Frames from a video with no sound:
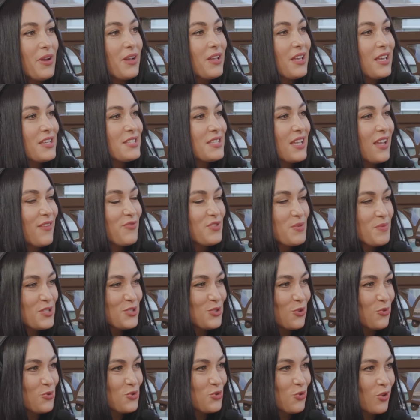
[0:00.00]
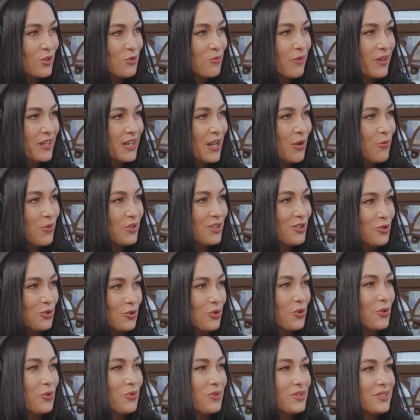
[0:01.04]
But because I have to be so strict right now with
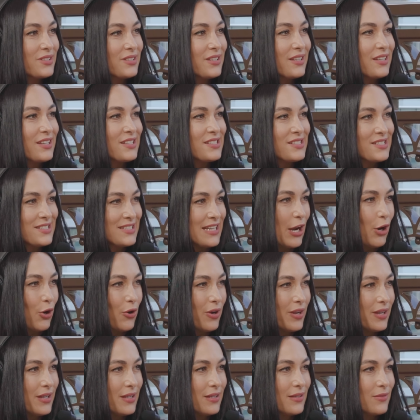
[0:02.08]
gluten and dairy.